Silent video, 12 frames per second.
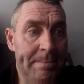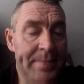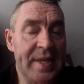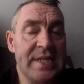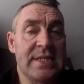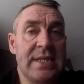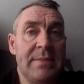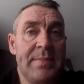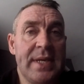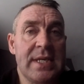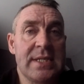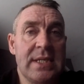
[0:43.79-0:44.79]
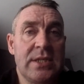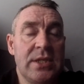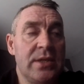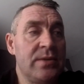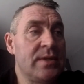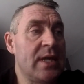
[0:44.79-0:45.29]
Busy
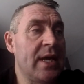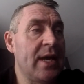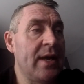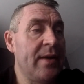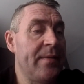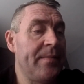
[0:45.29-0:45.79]
Tuesday.